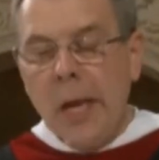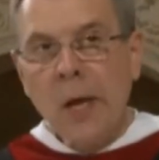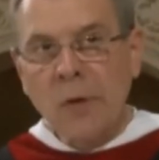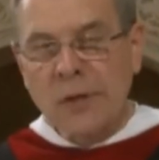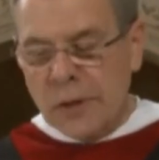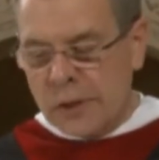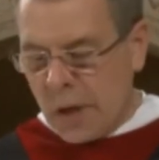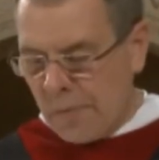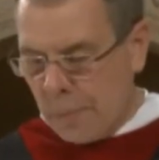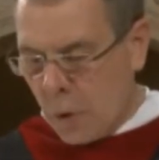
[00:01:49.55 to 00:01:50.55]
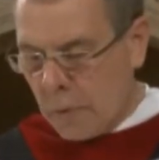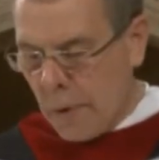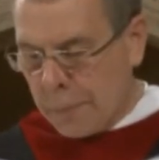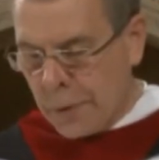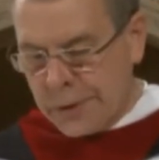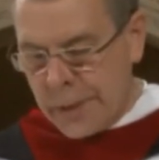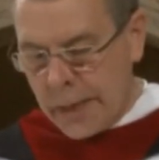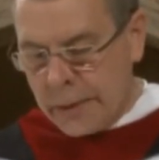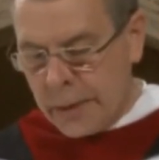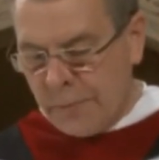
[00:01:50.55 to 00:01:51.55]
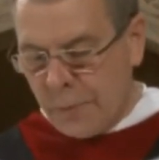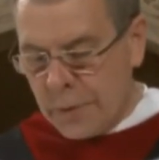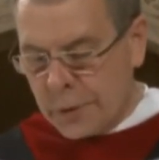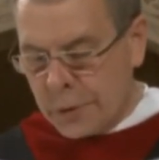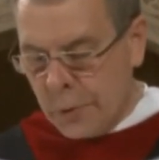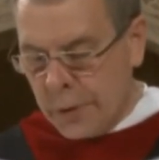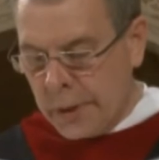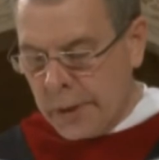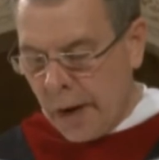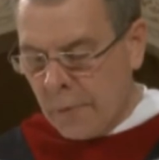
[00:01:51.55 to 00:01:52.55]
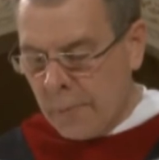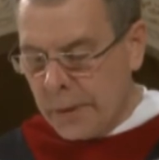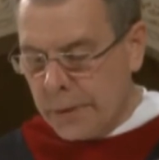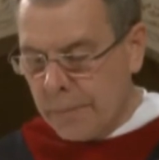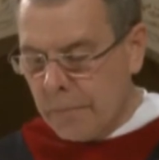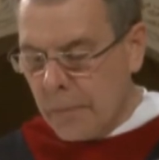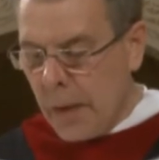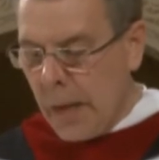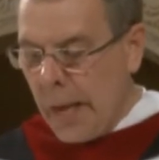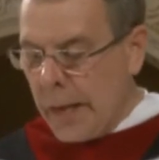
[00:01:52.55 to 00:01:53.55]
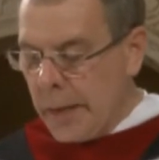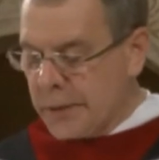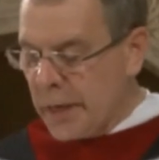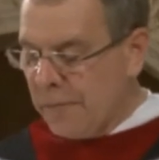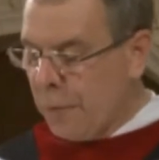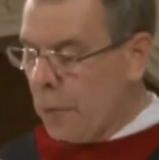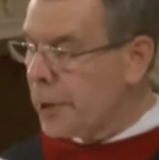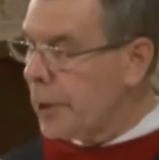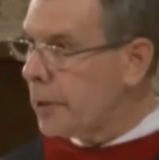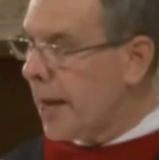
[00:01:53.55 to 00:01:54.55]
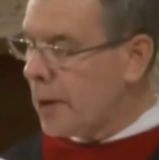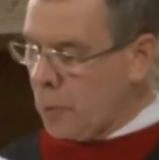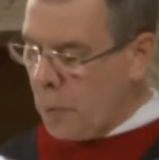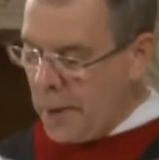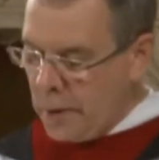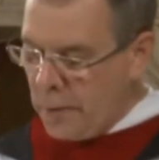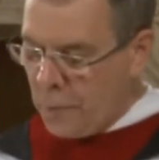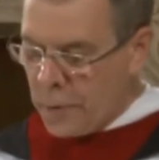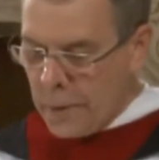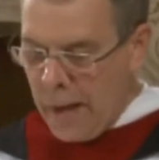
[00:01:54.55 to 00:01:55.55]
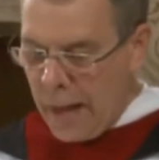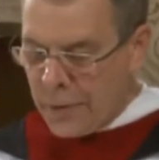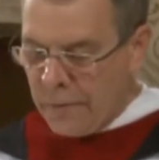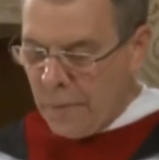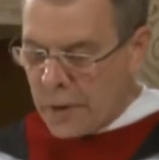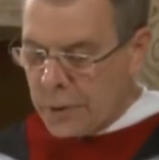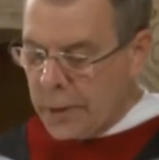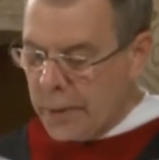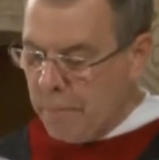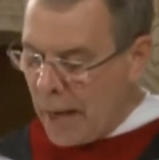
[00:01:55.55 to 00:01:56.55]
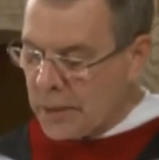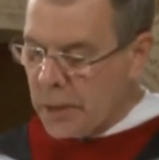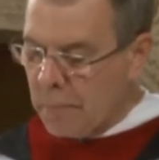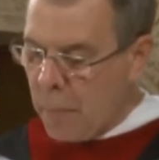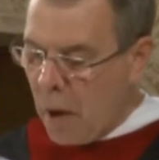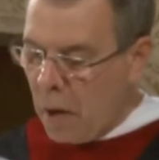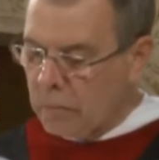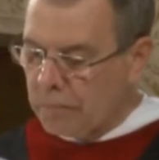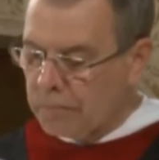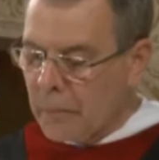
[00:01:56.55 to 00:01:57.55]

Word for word: He was the sophomore representative for the student government he is a four-year letter winner for DeMatha varsity basketball.